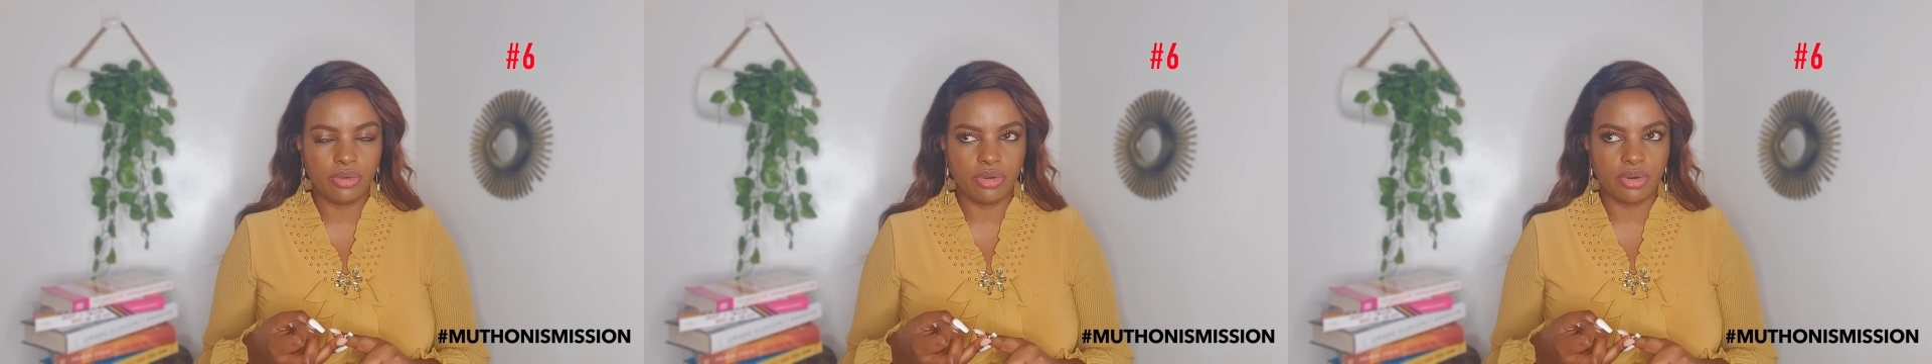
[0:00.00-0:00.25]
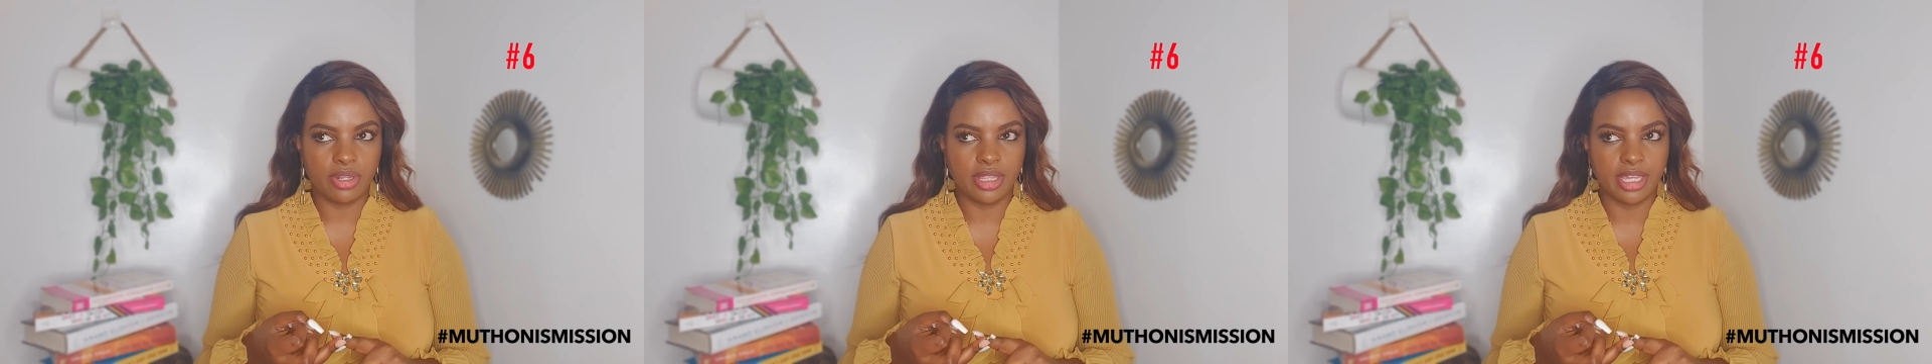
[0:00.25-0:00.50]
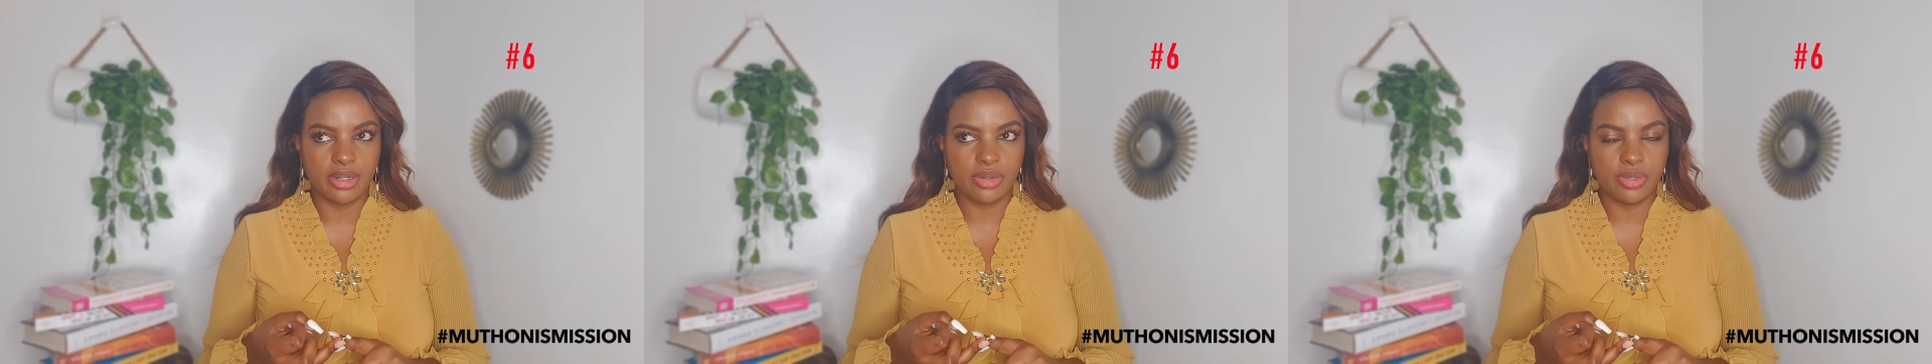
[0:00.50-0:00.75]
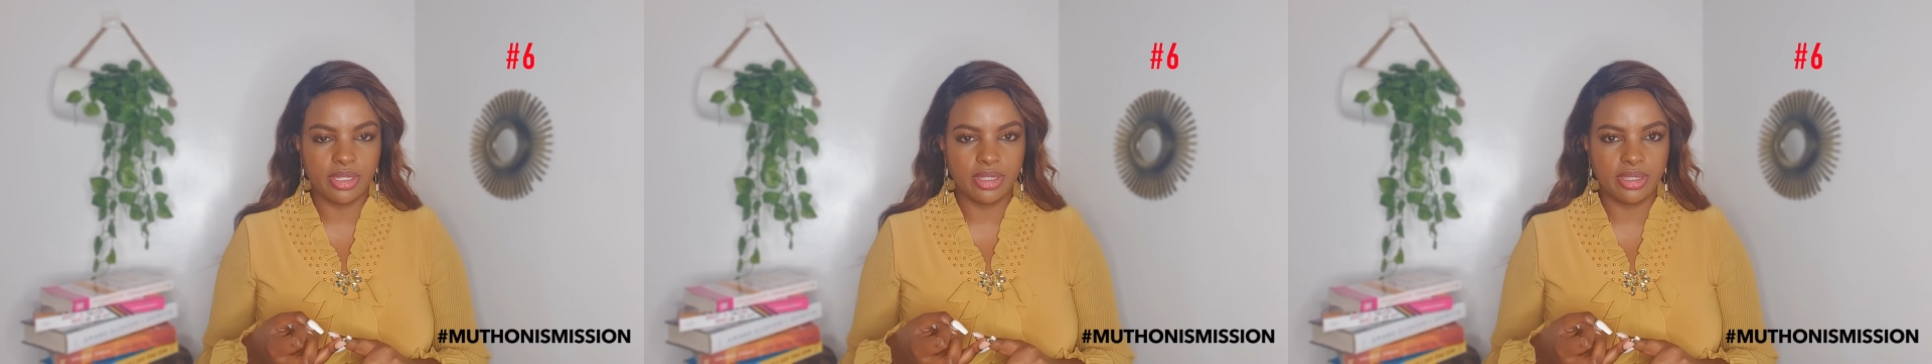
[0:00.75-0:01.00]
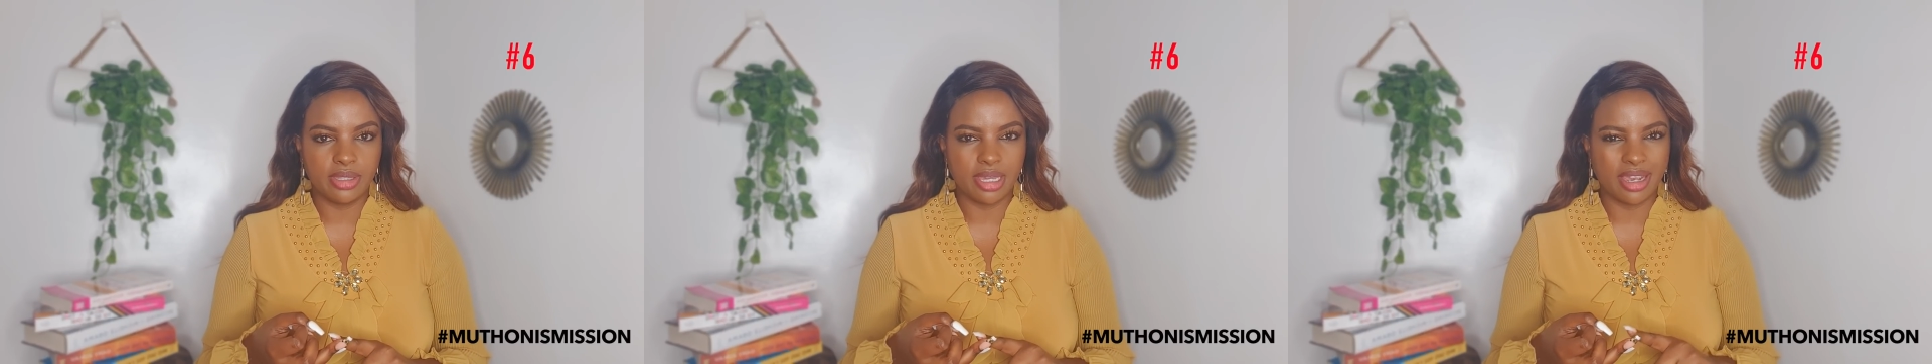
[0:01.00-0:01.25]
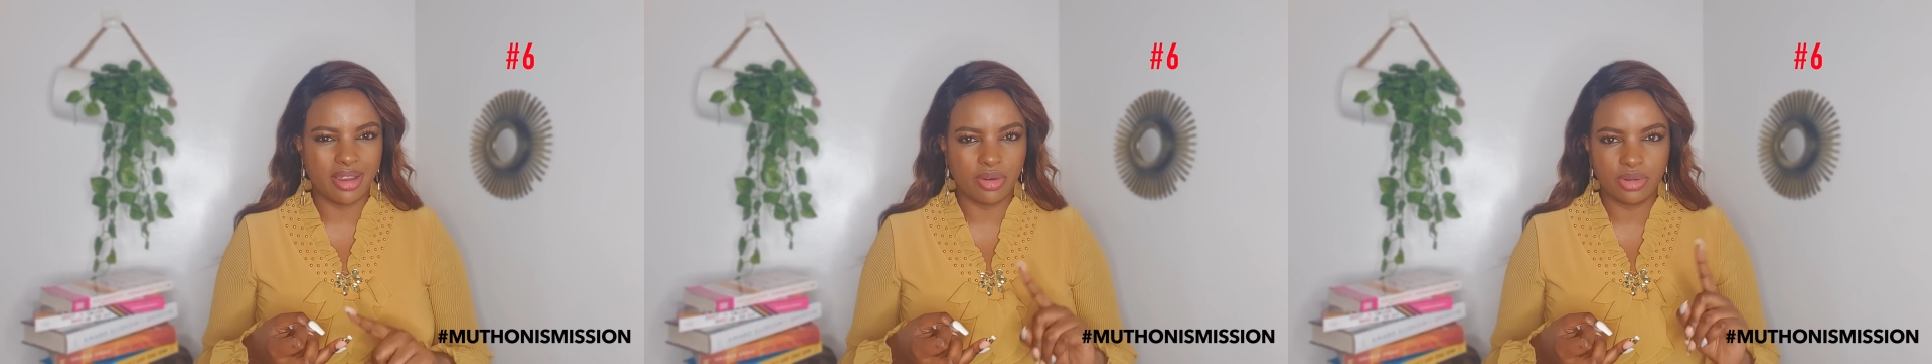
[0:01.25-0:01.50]
or
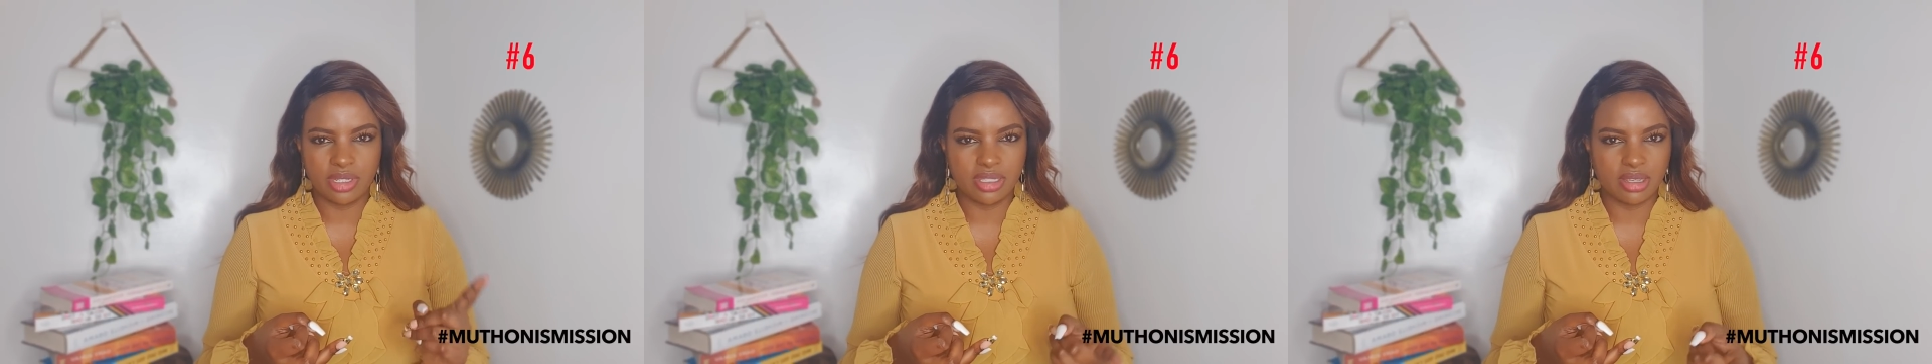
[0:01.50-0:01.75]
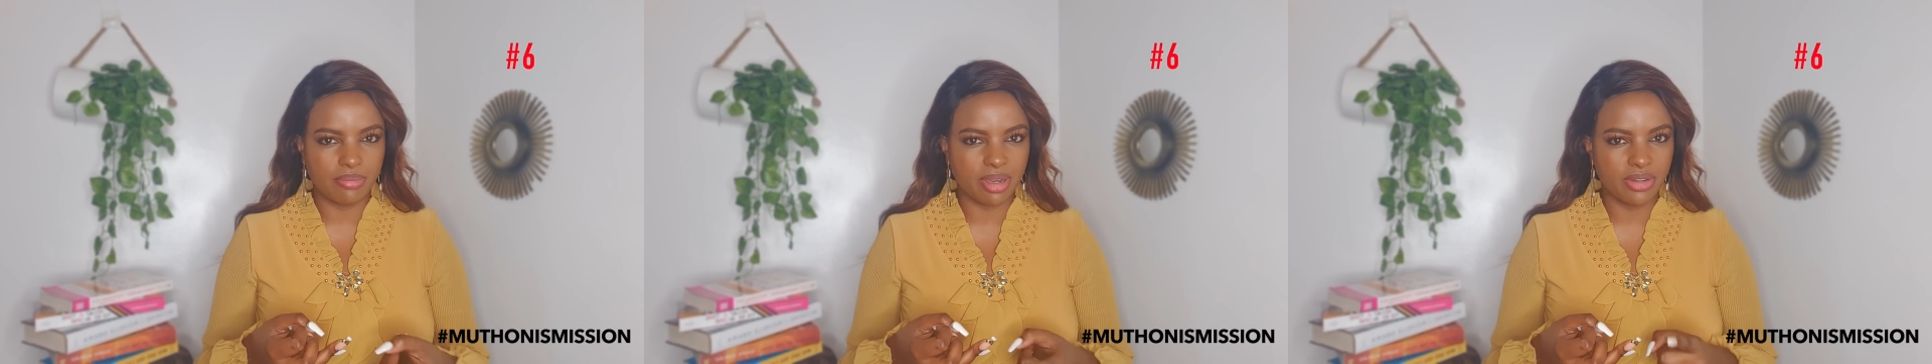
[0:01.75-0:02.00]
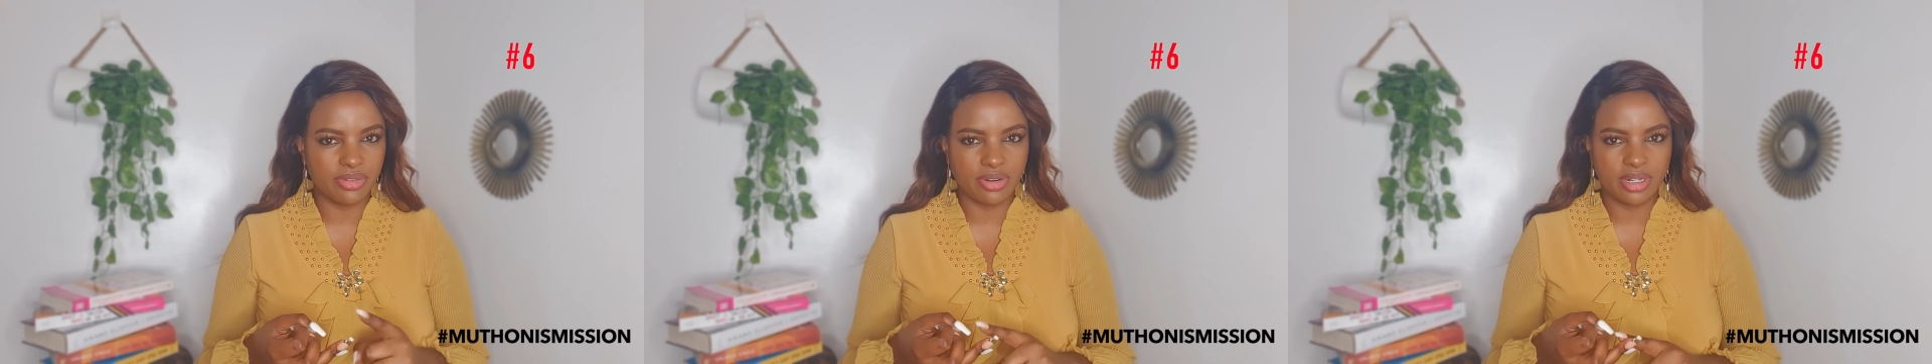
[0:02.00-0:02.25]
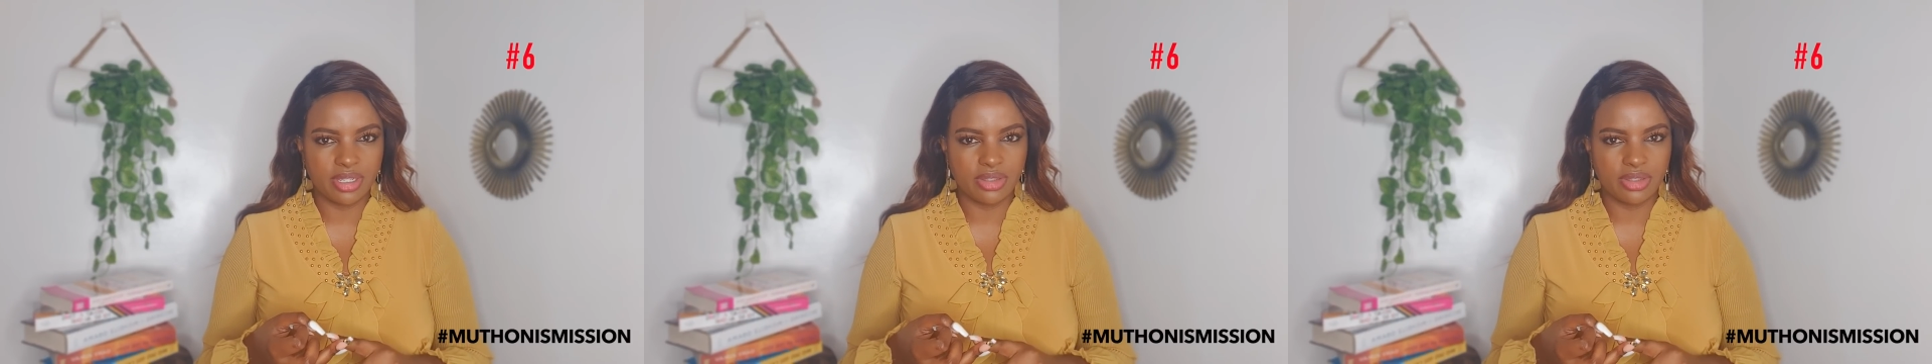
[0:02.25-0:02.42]
they're crossing some boundaries,